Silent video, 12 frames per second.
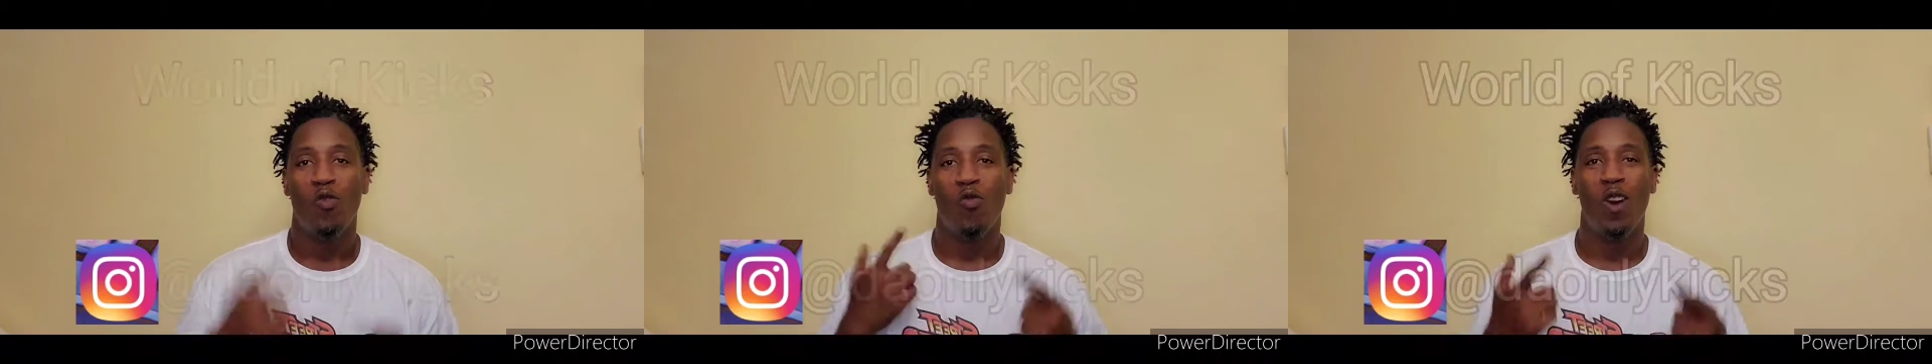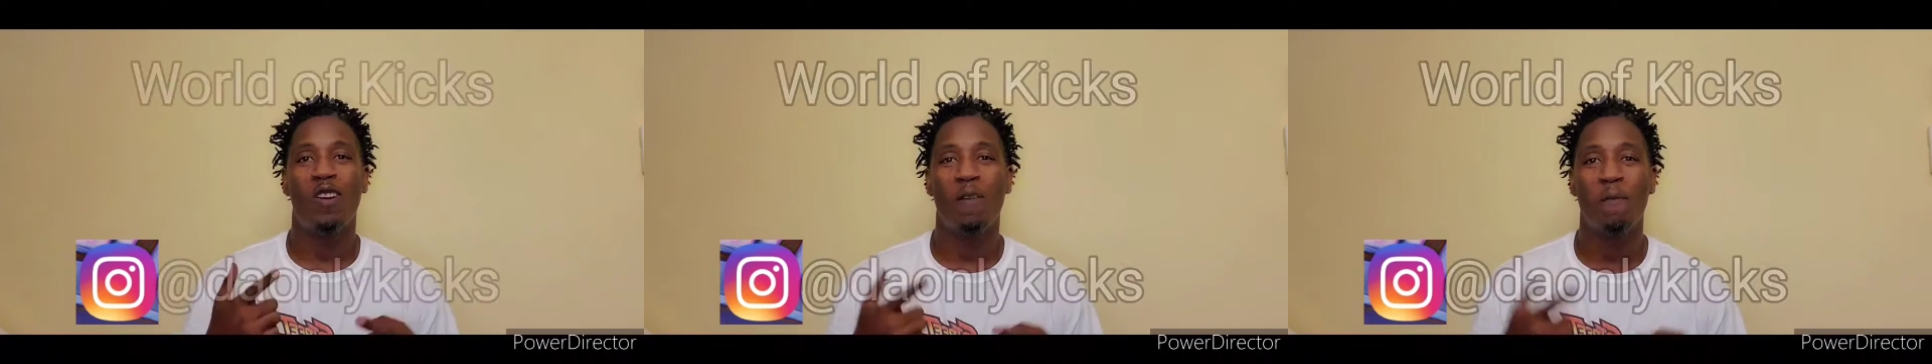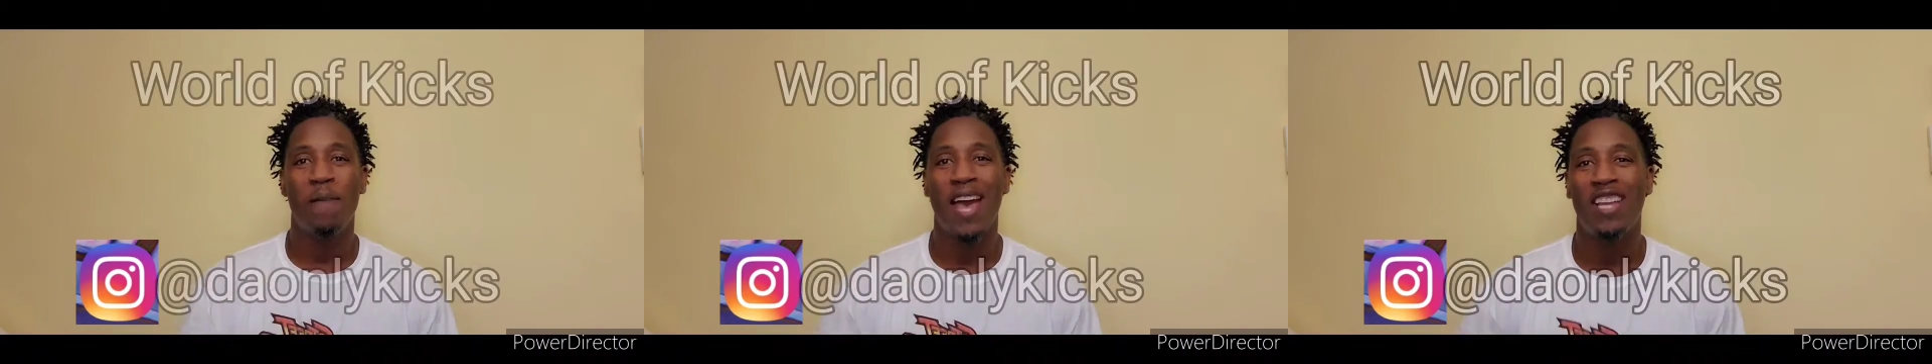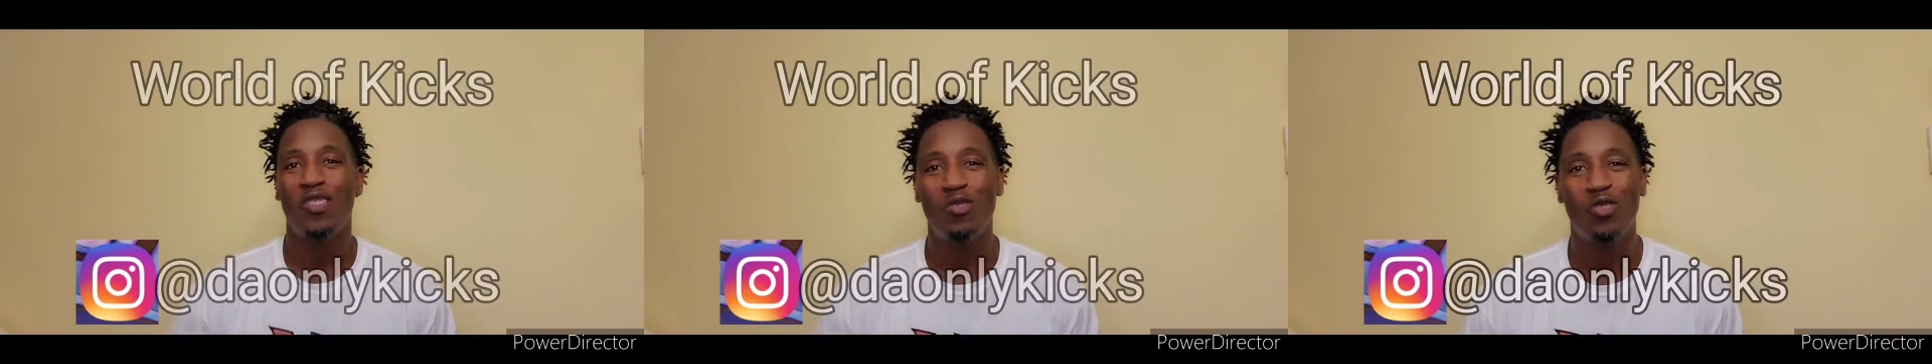Welcome
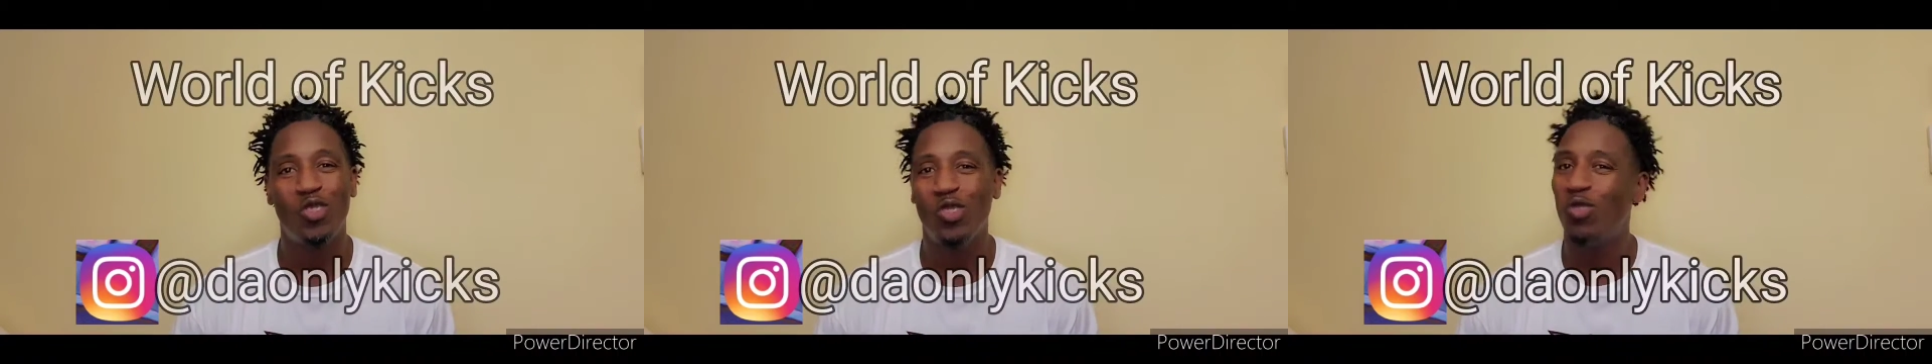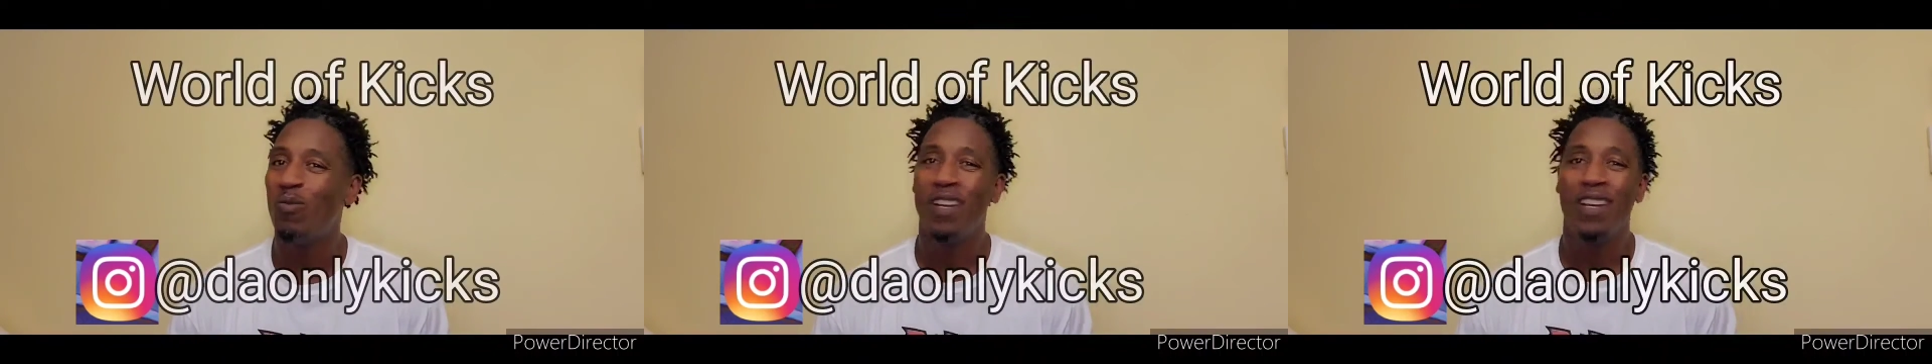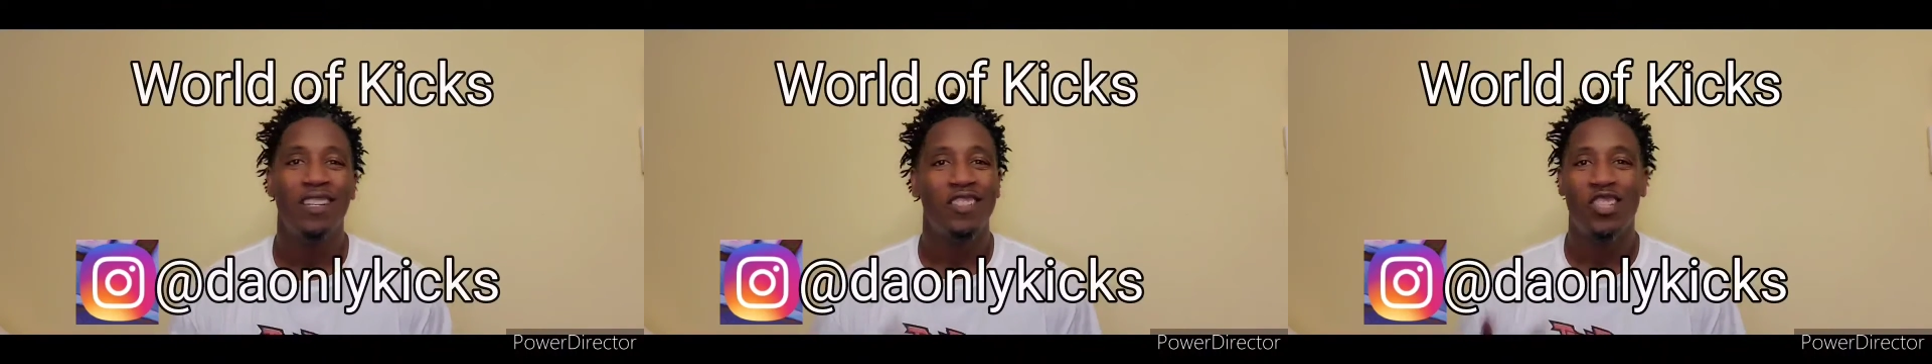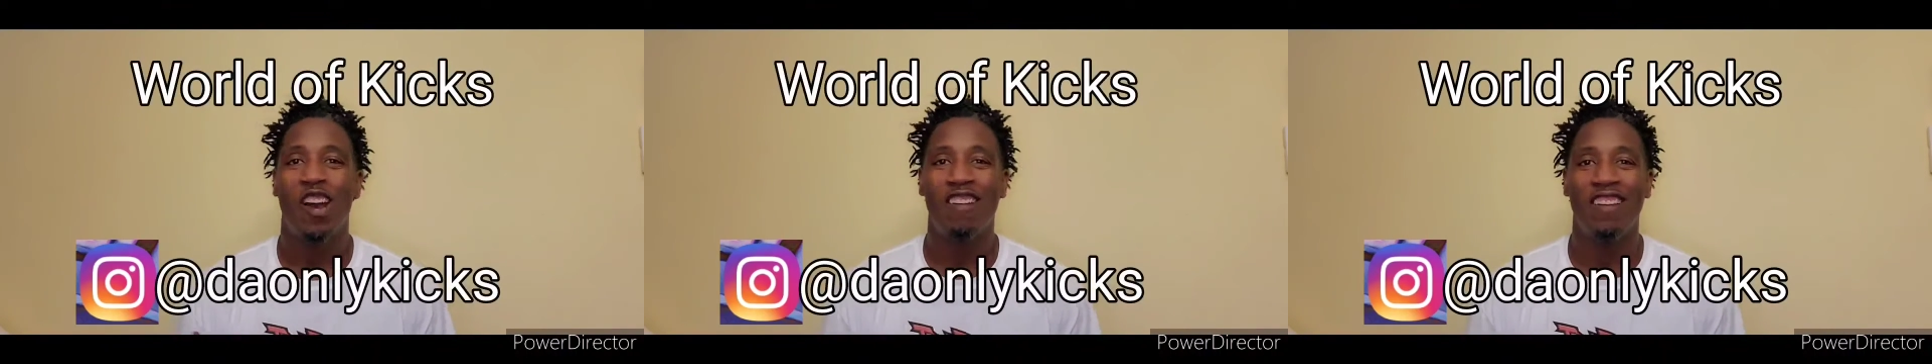back, YouTube.
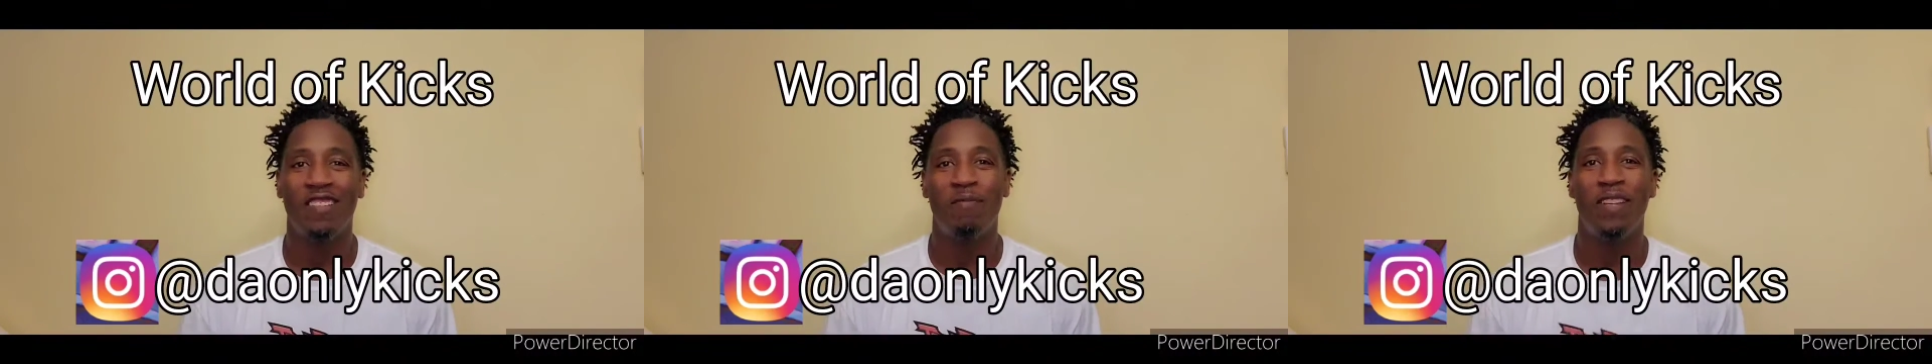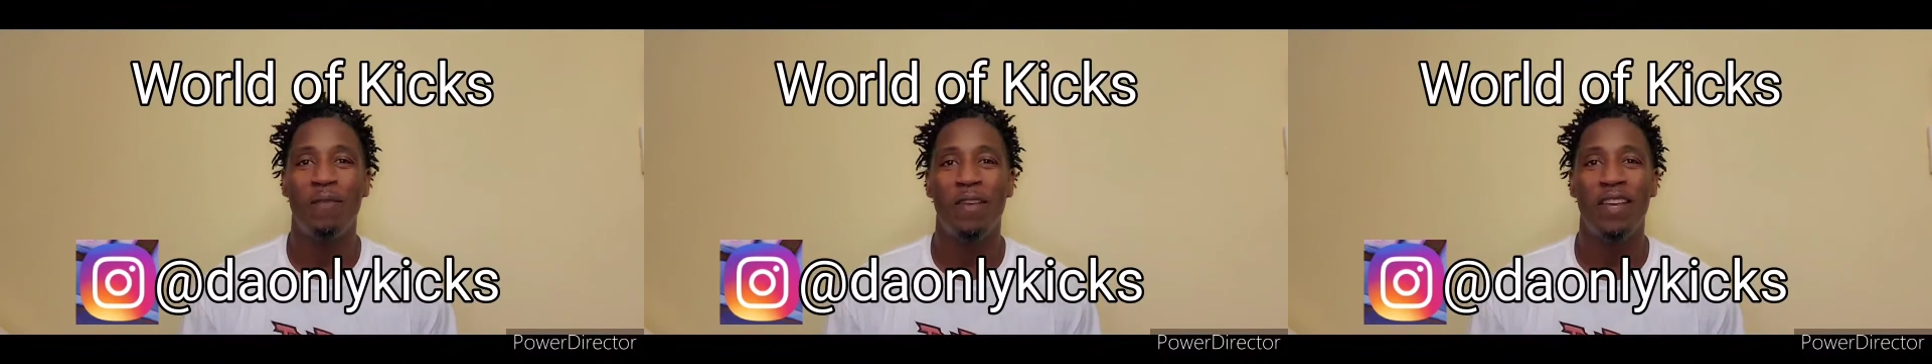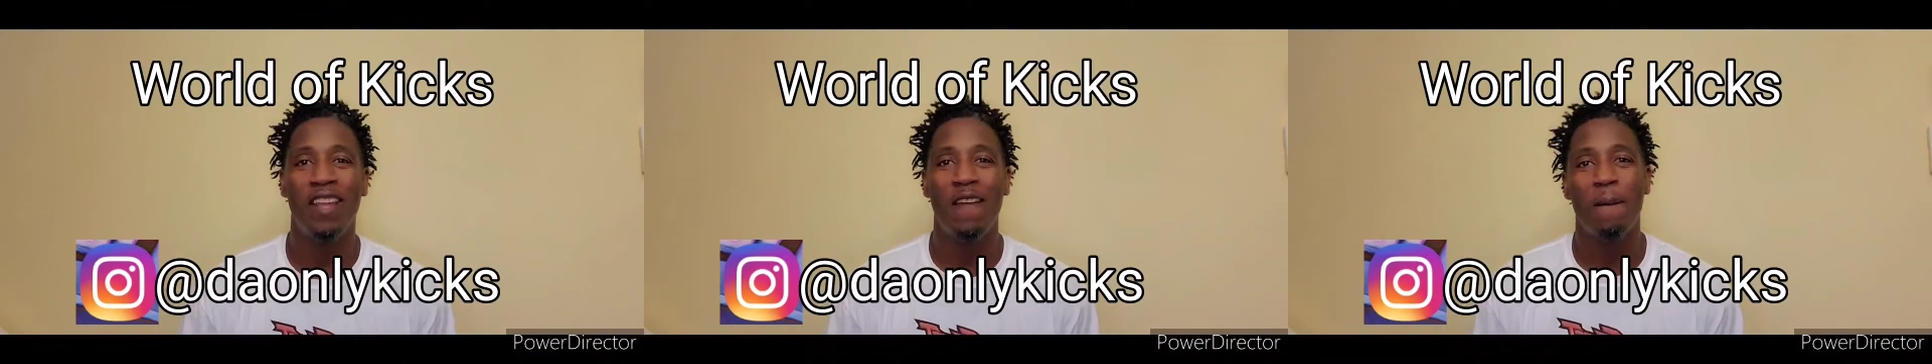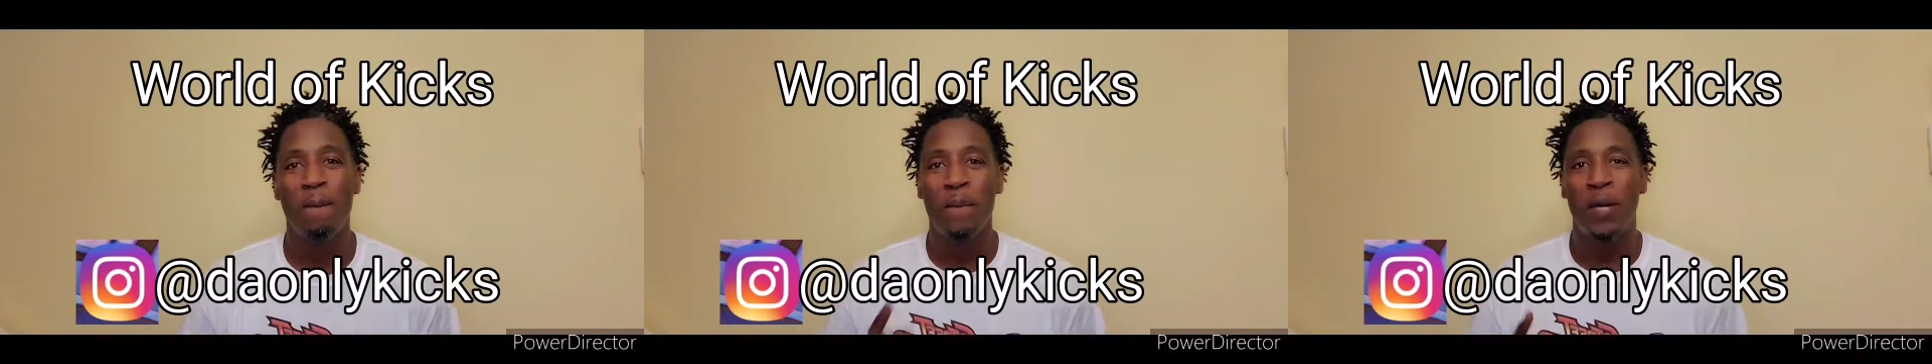Sorry it's been a minute,